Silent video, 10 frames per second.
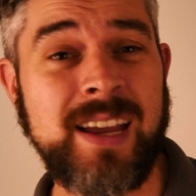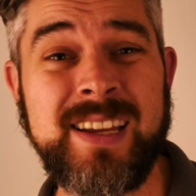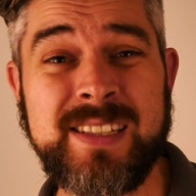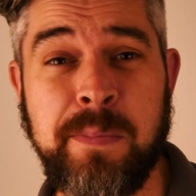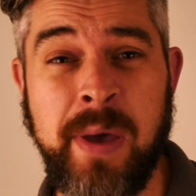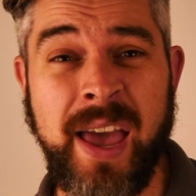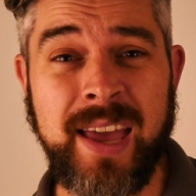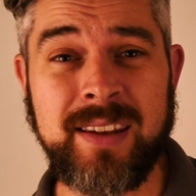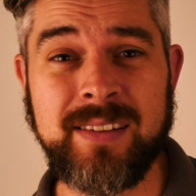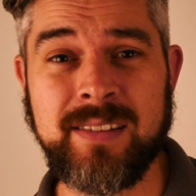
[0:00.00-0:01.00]
is a
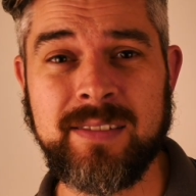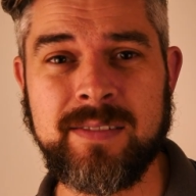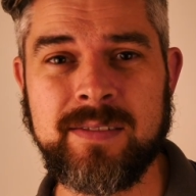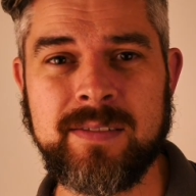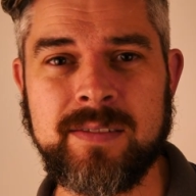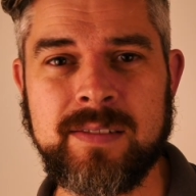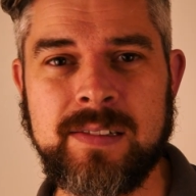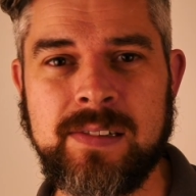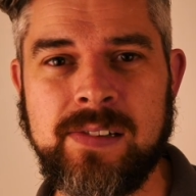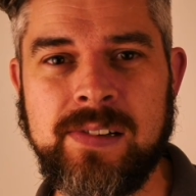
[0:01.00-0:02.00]
pen.
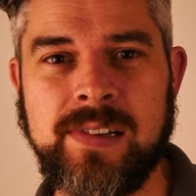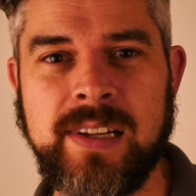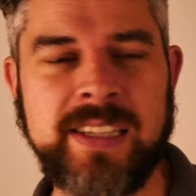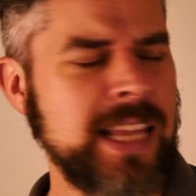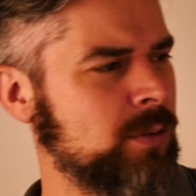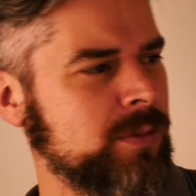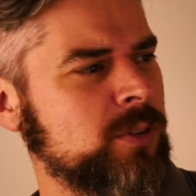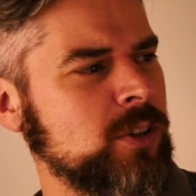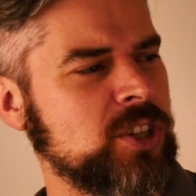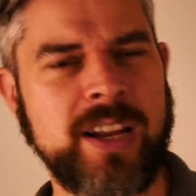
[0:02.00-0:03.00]
Now,
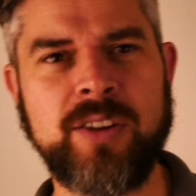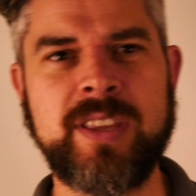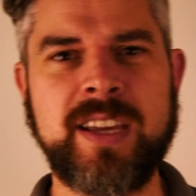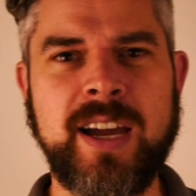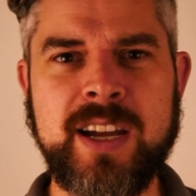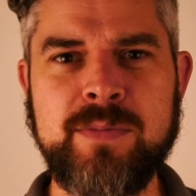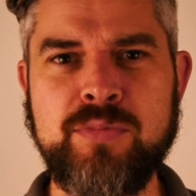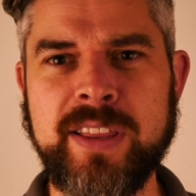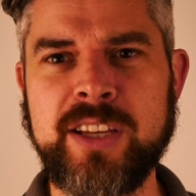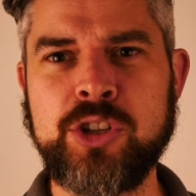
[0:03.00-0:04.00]
unfortunately, I don't think I can
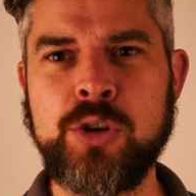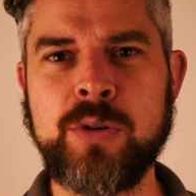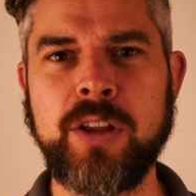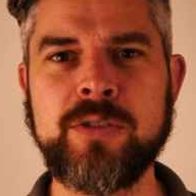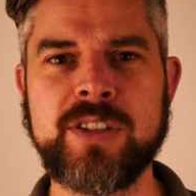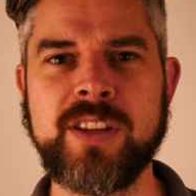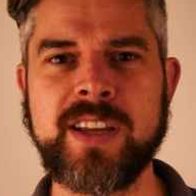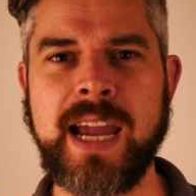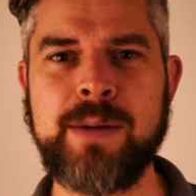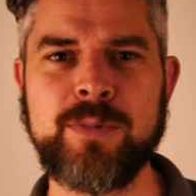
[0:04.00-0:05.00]
bring this too close to
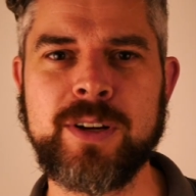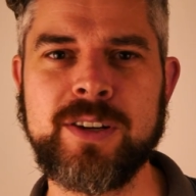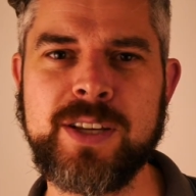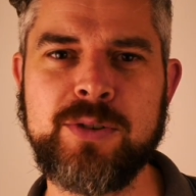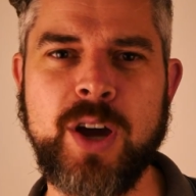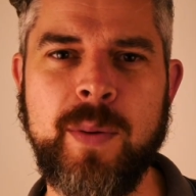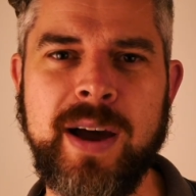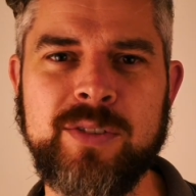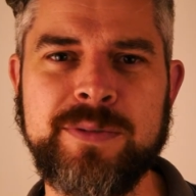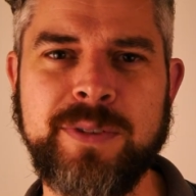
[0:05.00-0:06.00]
the camera because it will go
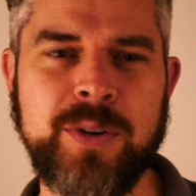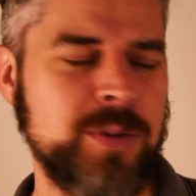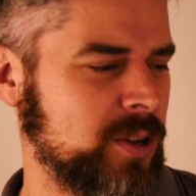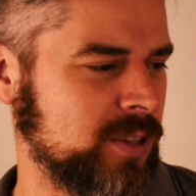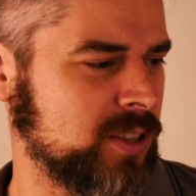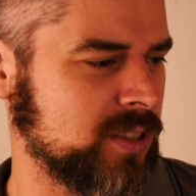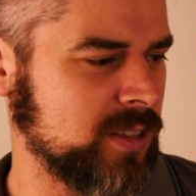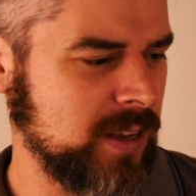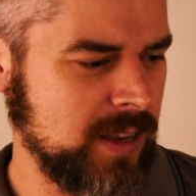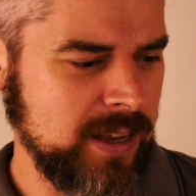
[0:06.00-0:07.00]
out of
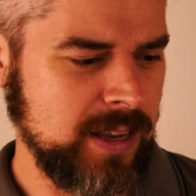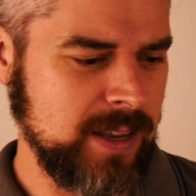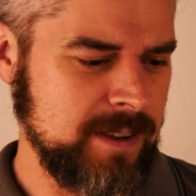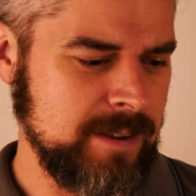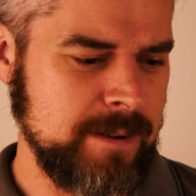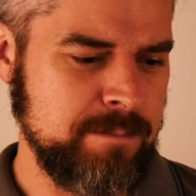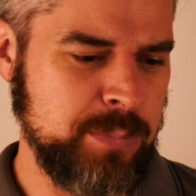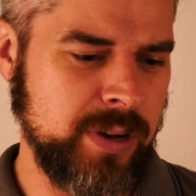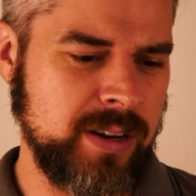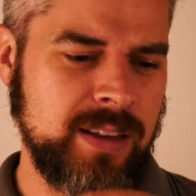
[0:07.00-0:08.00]
focus.
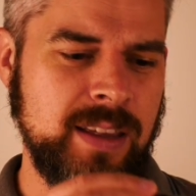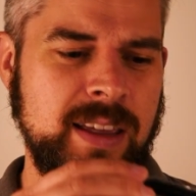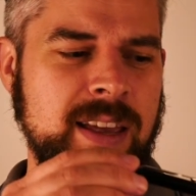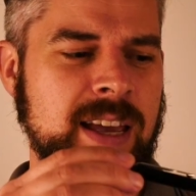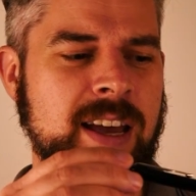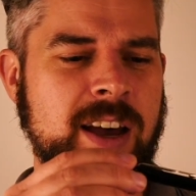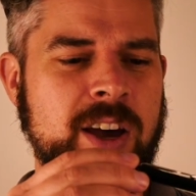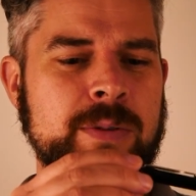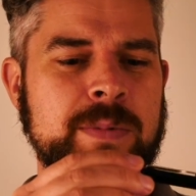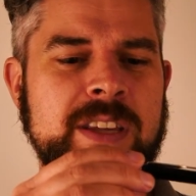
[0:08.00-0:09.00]
But I
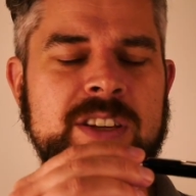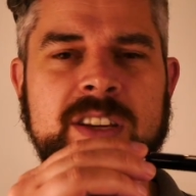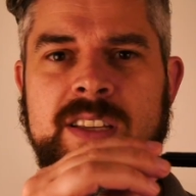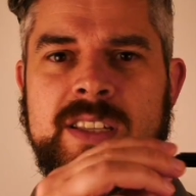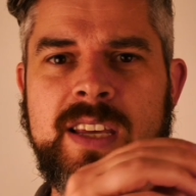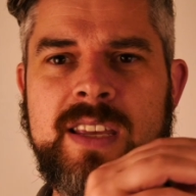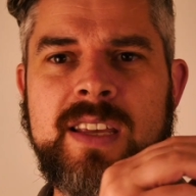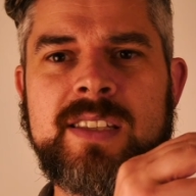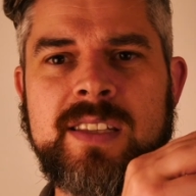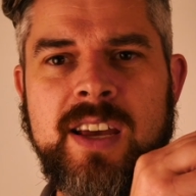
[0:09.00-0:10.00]
hope that you can see
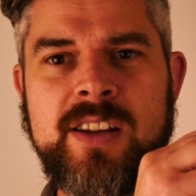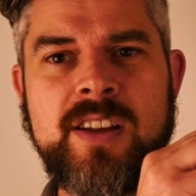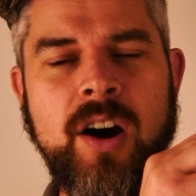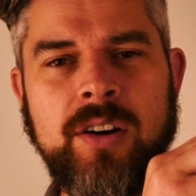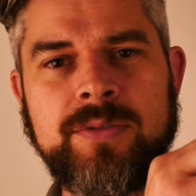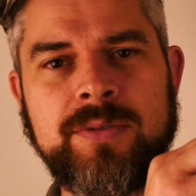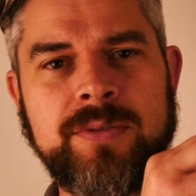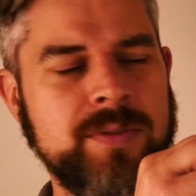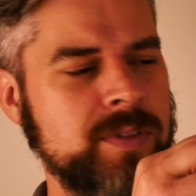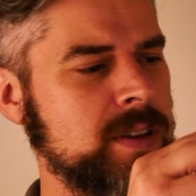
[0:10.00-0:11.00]
this enough